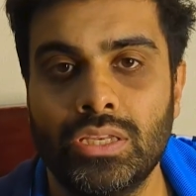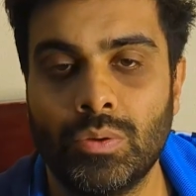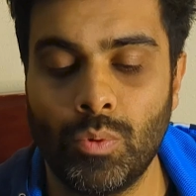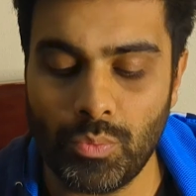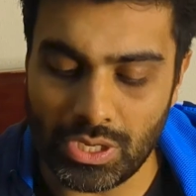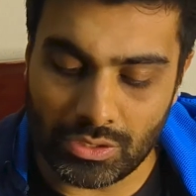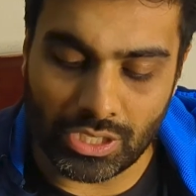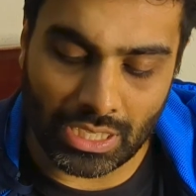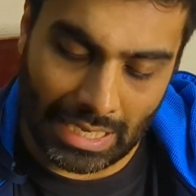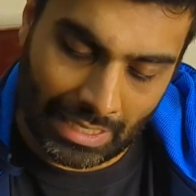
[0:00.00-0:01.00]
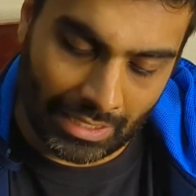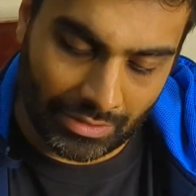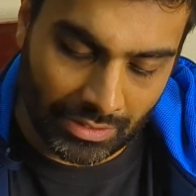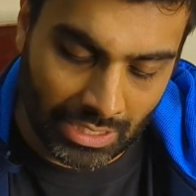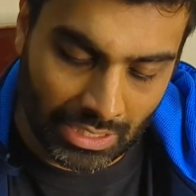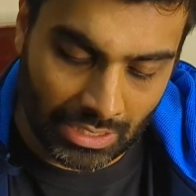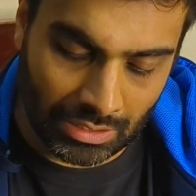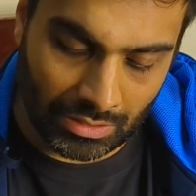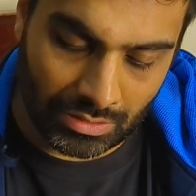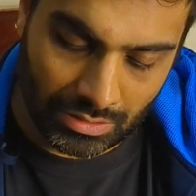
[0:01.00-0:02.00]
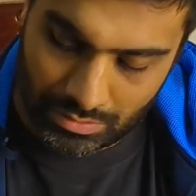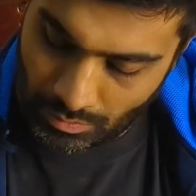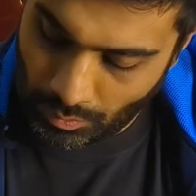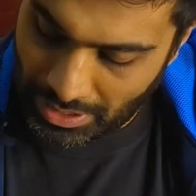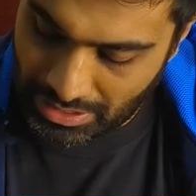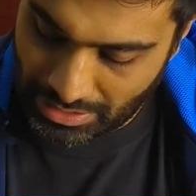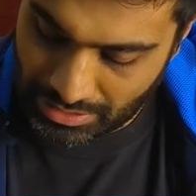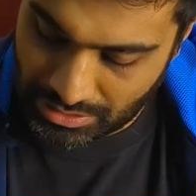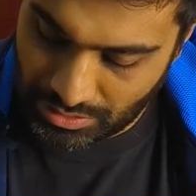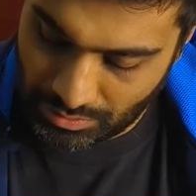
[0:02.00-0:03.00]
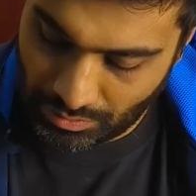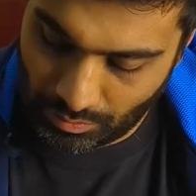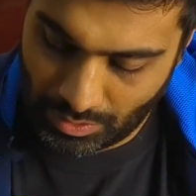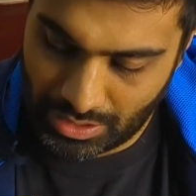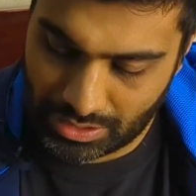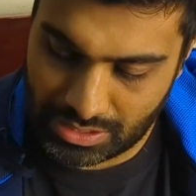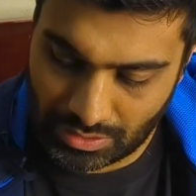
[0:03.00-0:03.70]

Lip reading: Now, when we're looking at the way that a tooth works,